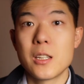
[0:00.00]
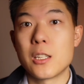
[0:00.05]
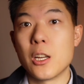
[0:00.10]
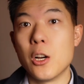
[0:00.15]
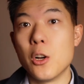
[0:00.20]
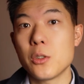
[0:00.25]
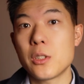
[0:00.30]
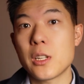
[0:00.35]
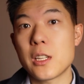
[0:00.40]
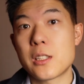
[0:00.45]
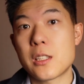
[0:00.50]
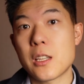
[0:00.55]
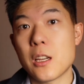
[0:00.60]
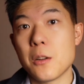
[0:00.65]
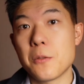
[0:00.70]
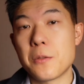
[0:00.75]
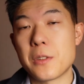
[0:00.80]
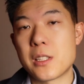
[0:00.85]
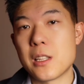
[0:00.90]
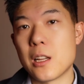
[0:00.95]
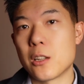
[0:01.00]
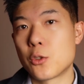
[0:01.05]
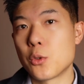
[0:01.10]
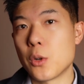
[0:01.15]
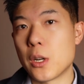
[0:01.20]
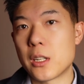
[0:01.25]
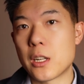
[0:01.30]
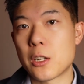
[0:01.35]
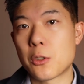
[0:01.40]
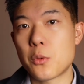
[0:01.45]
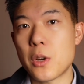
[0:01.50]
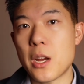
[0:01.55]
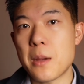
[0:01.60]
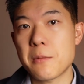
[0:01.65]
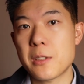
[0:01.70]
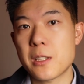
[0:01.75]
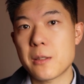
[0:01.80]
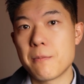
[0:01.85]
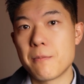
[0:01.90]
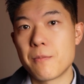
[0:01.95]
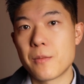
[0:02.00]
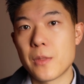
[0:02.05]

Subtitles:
The holder itself is now 200 grams.